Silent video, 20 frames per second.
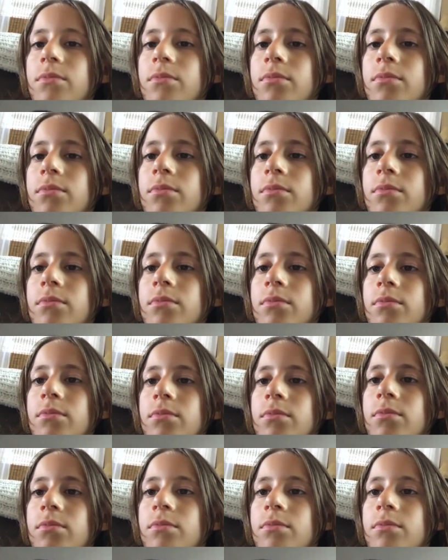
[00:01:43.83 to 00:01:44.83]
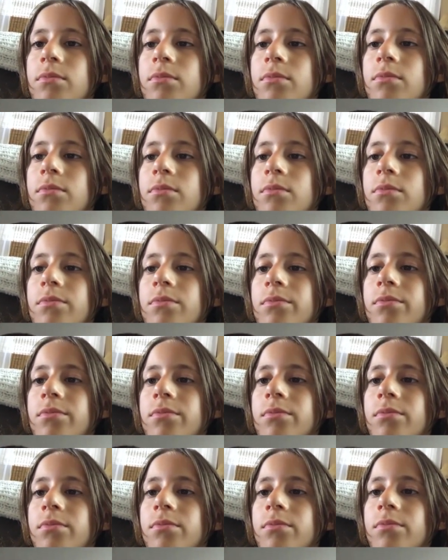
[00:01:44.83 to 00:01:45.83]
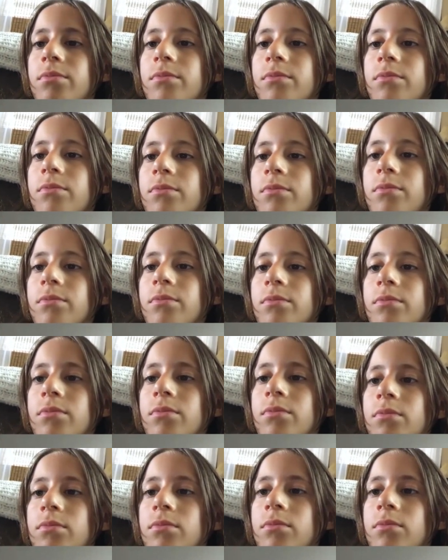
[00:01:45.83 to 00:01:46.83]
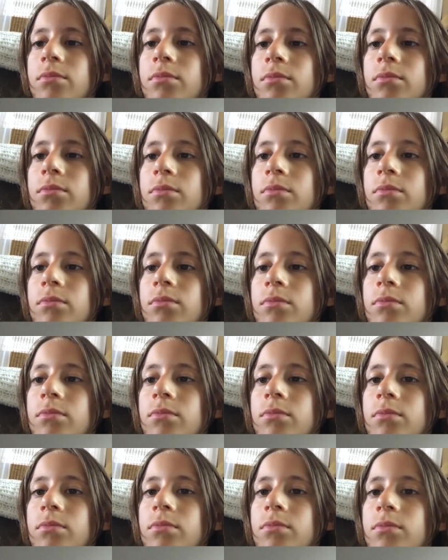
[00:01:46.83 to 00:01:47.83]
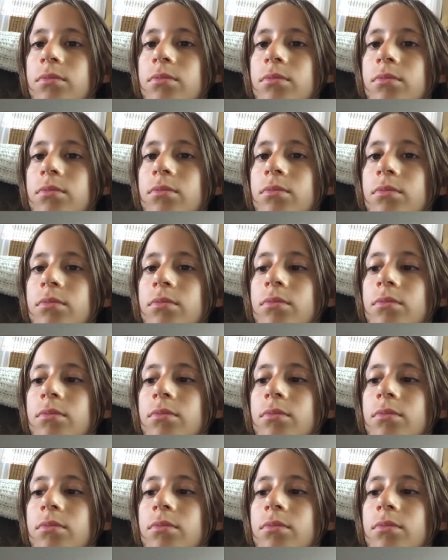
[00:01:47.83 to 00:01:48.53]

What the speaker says: (not speaking)